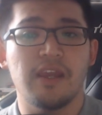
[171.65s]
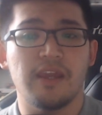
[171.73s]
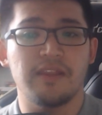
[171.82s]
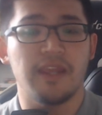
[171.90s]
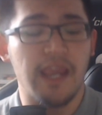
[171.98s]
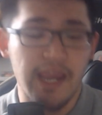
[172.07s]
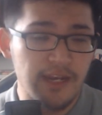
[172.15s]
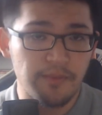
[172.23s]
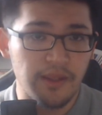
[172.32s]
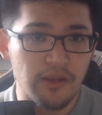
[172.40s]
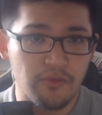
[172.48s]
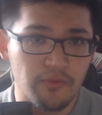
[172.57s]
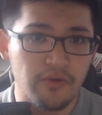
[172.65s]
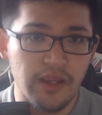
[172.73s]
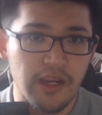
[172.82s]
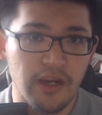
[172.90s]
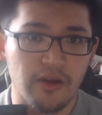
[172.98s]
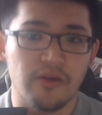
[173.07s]
and the anime will
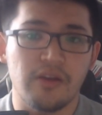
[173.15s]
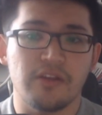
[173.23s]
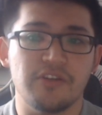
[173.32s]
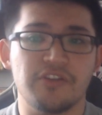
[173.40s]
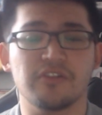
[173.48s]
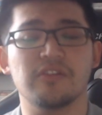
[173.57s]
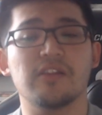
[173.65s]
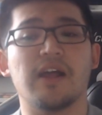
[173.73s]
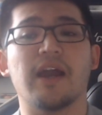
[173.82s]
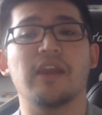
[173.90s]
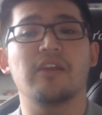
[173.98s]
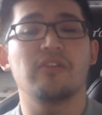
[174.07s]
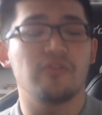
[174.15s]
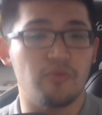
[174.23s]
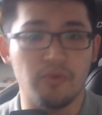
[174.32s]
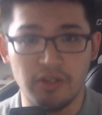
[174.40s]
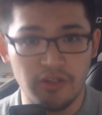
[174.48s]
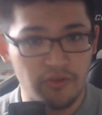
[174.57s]
air July
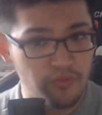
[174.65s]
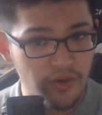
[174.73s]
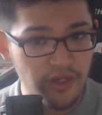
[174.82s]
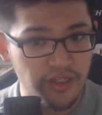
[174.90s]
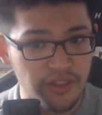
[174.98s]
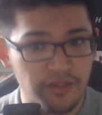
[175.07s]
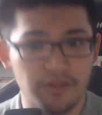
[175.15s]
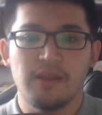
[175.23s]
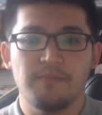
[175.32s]
twenty twenty.